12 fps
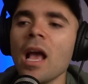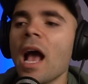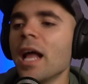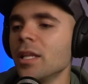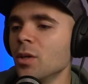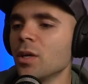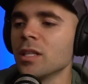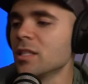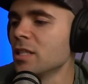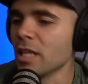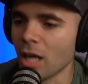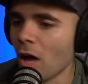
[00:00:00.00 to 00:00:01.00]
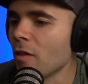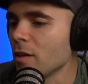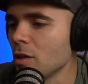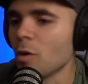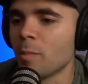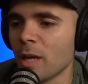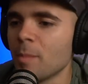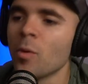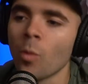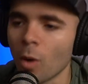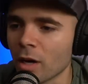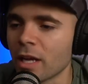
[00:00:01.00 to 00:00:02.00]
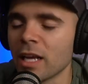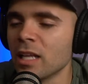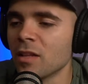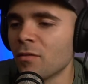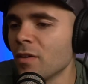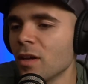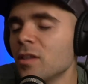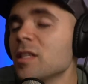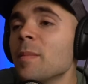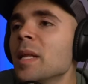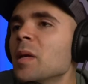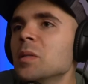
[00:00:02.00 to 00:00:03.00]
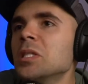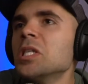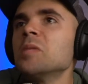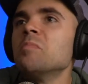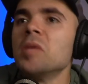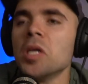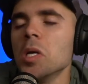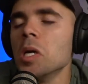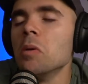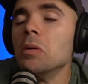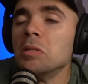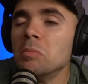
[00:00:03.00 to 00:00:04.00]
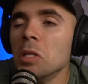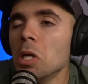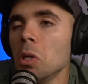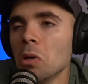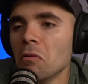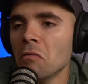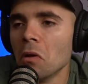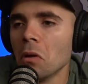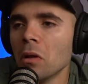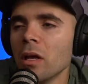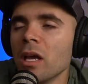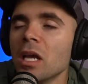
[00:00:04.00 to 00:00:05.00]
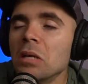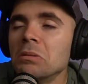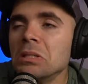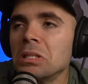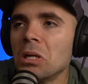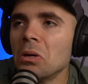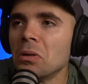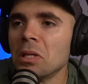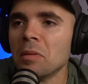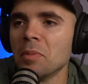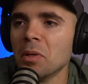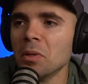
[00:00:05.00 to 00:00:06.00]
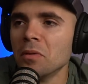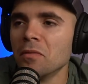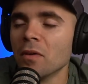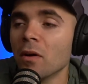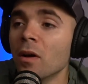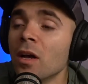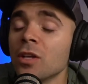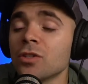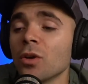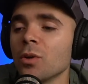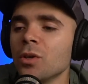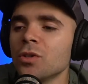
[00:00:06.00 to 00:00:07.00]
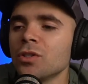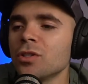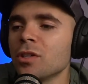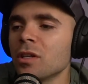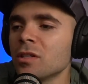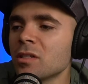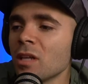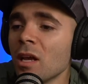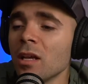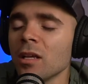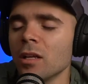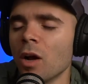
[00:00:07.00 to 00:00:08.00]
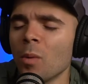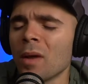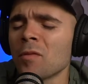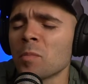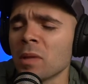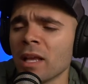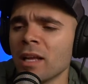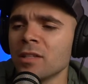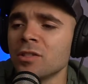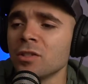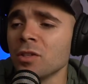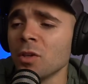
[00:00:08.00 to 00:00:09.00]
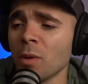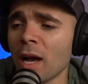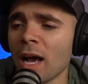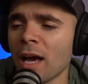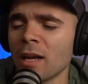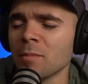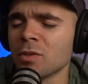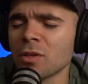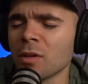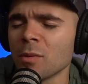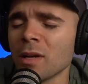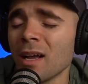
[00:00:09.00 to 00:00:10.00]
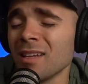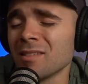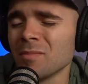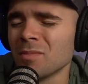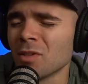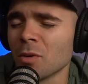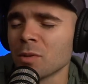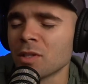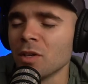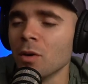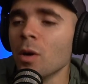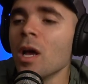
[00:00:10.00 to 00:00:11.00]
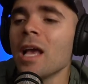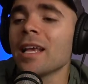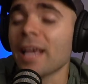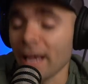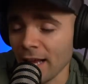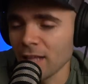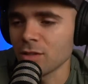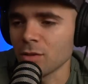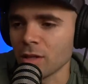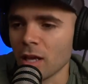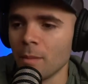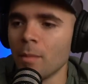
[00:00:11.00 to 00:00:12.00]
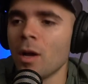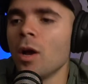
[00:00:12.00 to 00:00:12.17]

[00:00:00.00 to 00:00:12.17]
and you can see all the little people working in the fields. I mean, it was just it was beautiful. It was totally beautiful. So you should just, you know, whatever plans you had, I'm sure they were nice, I'm sure it was cute, cancel them,